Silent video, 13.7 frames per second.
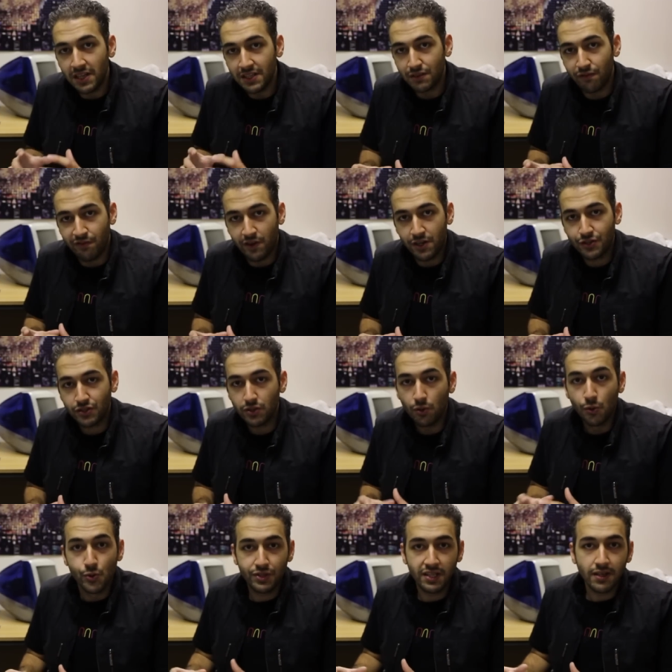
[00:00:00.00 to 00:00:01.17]
its first
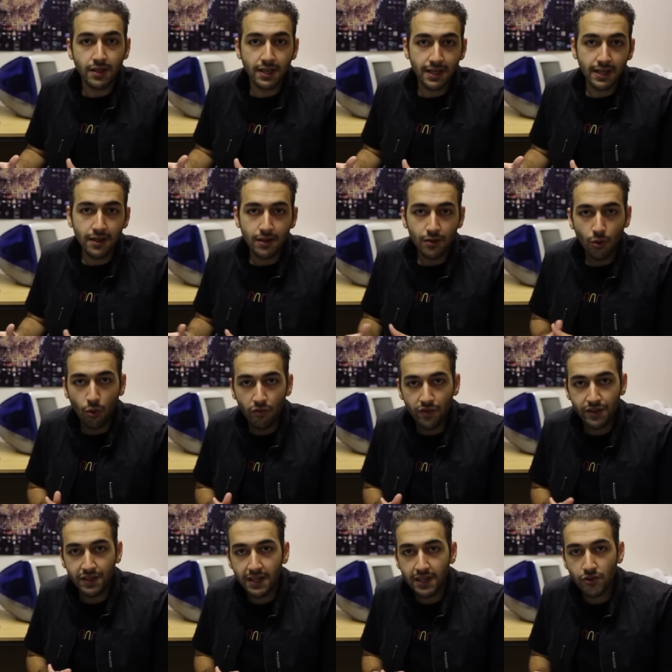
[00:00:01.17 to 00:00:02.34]
O T A, over
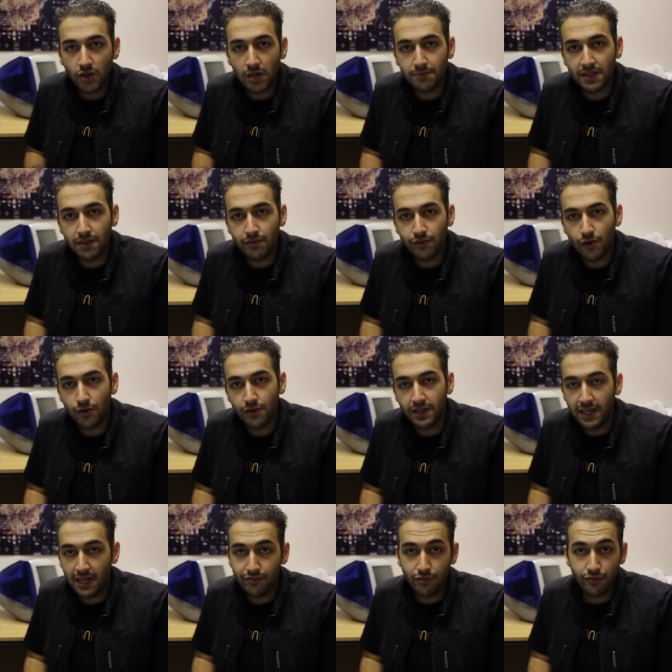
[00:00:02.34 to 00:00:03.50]
the air update, for the
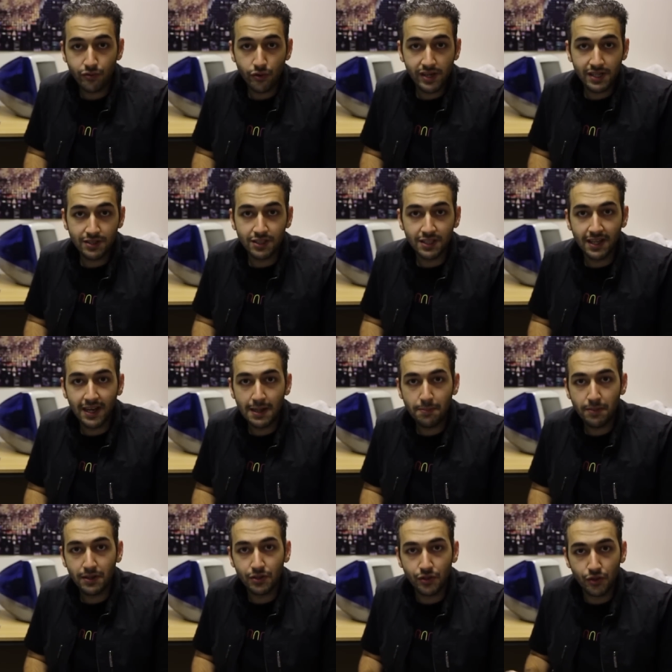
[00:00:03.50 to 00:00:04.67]
iPhone four S and the
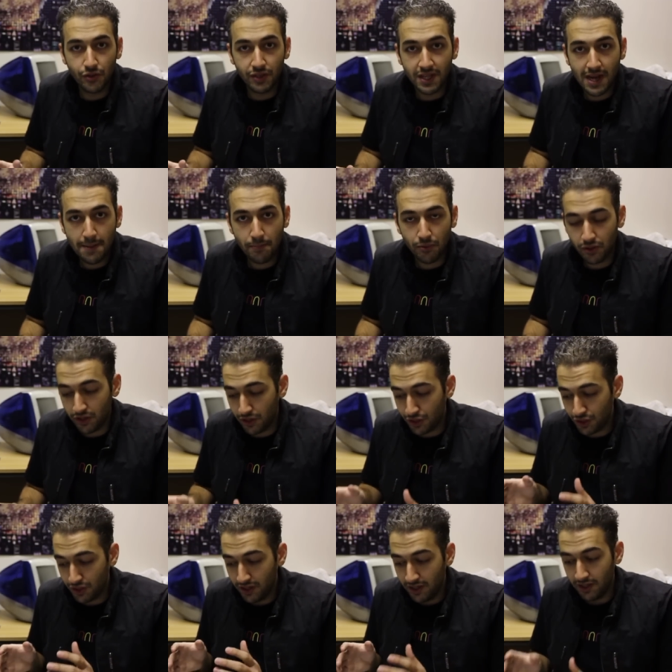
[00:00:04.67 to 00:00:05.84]
iPad two and the iPod
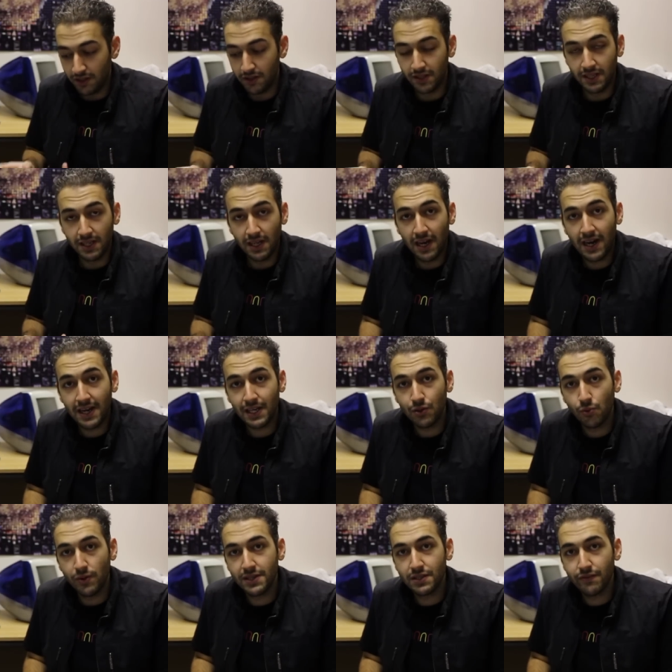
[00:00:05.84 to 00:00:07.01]
Touch, the
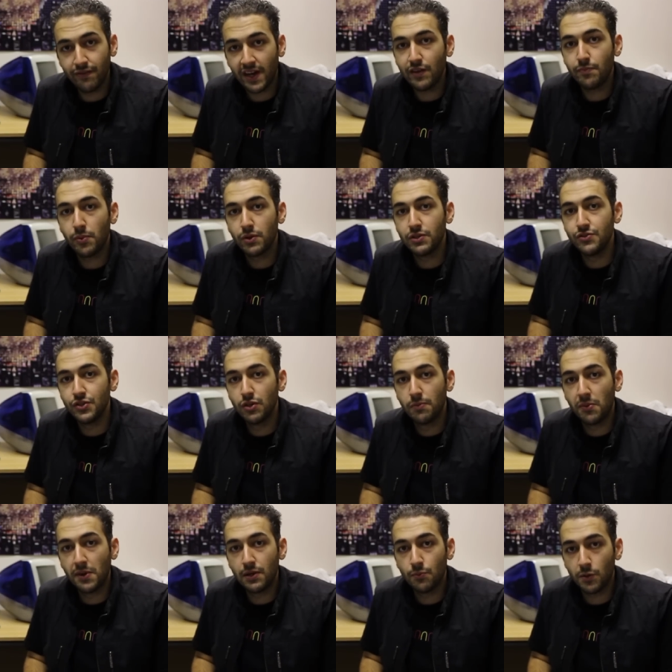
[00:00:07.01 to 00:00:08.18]
iOS five point oh
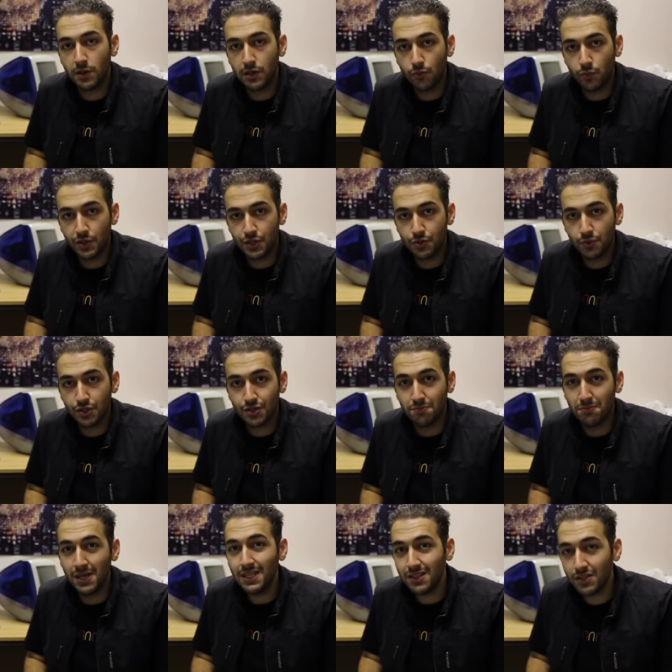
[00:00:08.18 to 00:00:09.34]
point one, which was
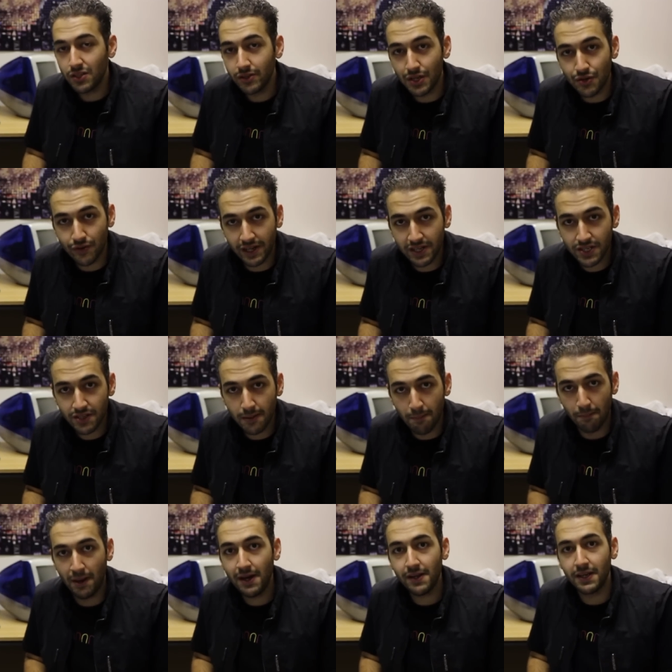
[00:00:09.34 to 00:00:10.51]
meant to address
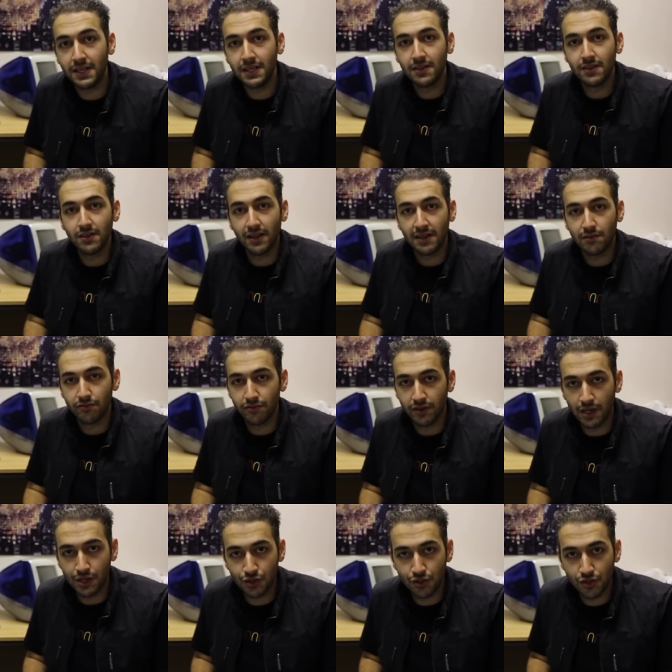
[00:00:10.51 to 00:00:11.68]
battery life
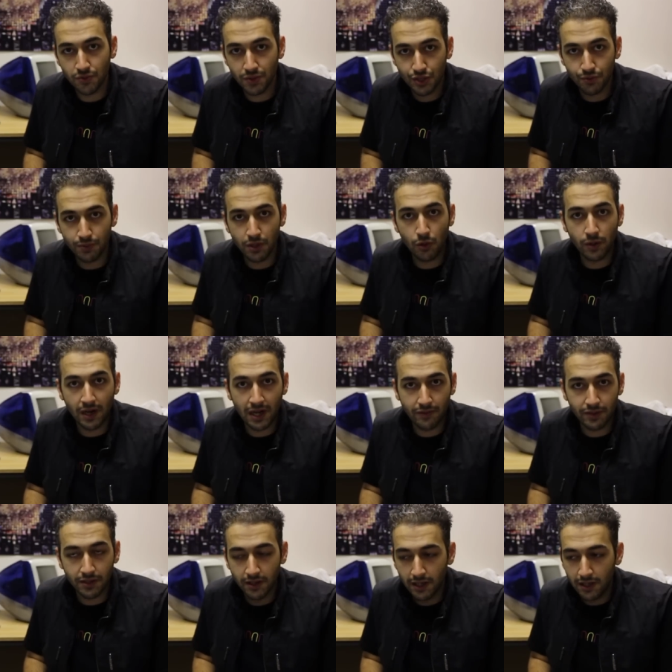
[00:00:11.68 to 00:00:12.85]
issues which we all were having.